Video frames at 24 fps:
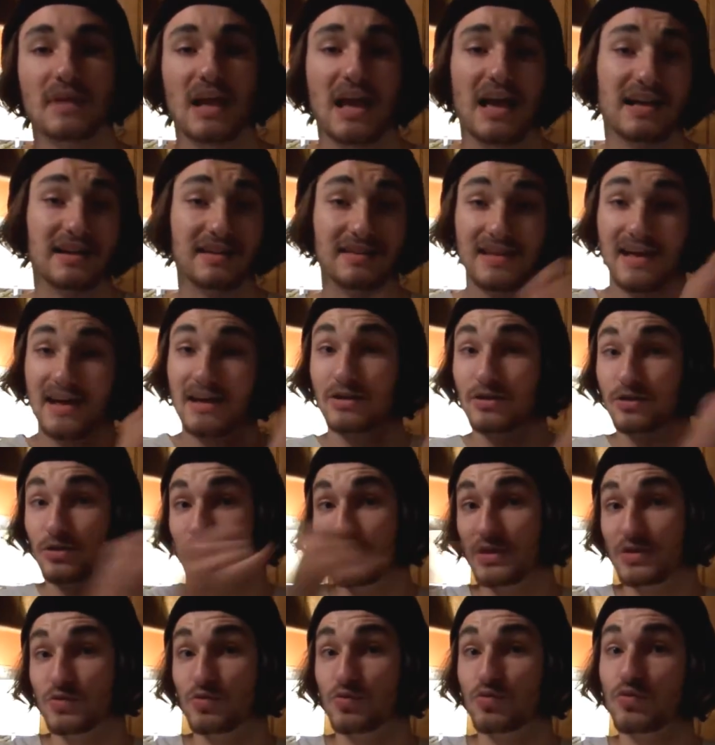And that
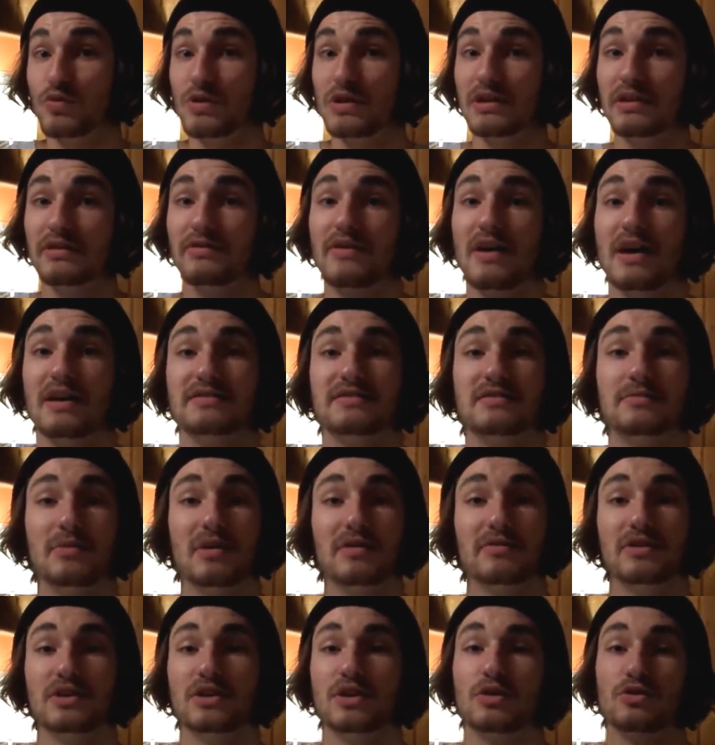is really fast in my
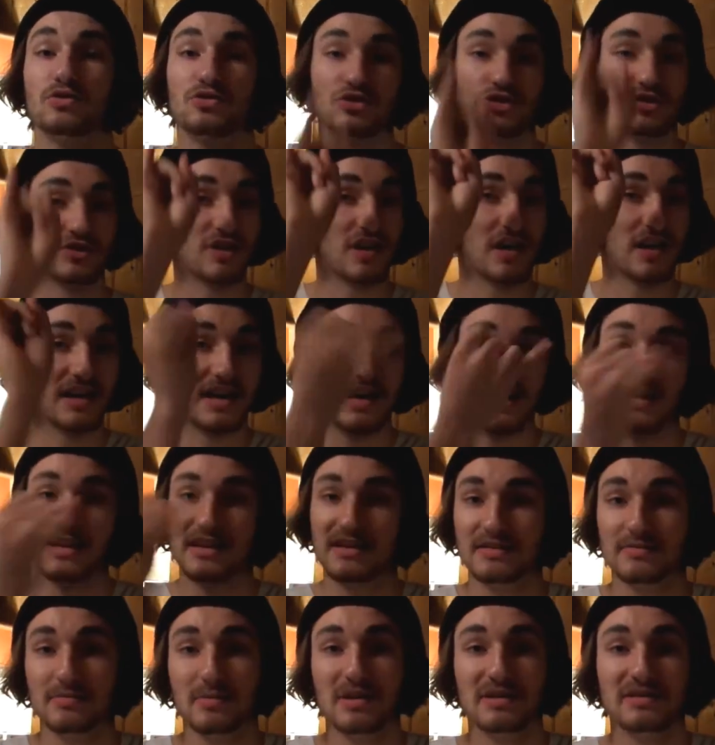video, so just kind of hit it
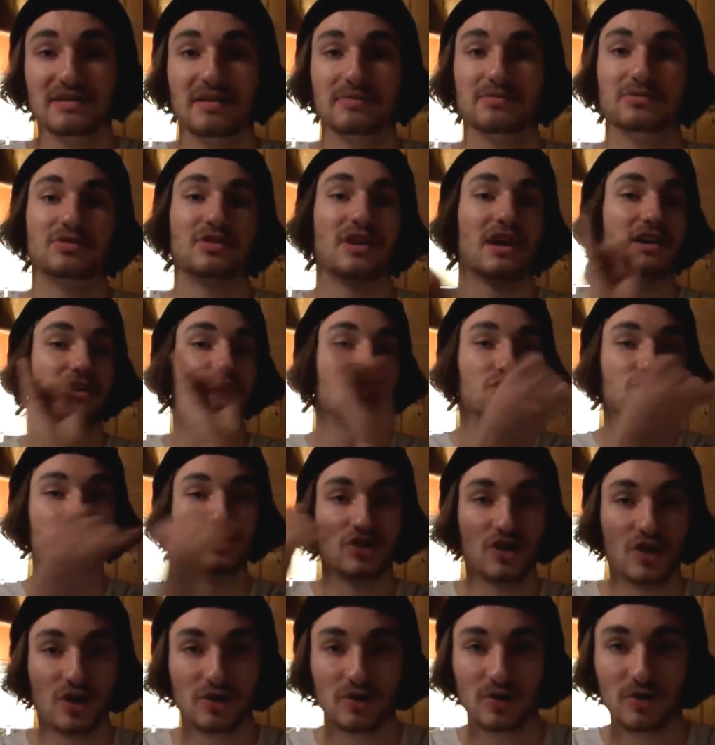as many times as you can.
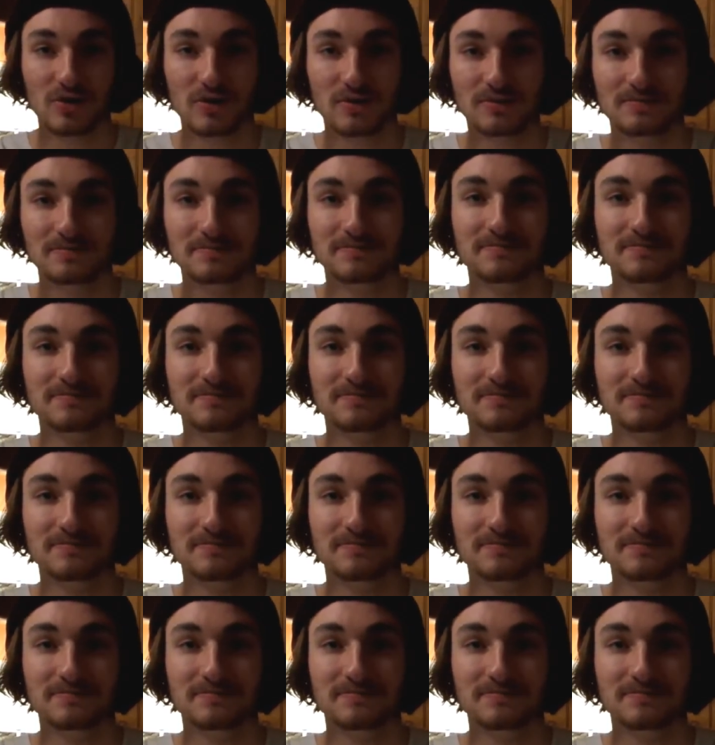Jungle.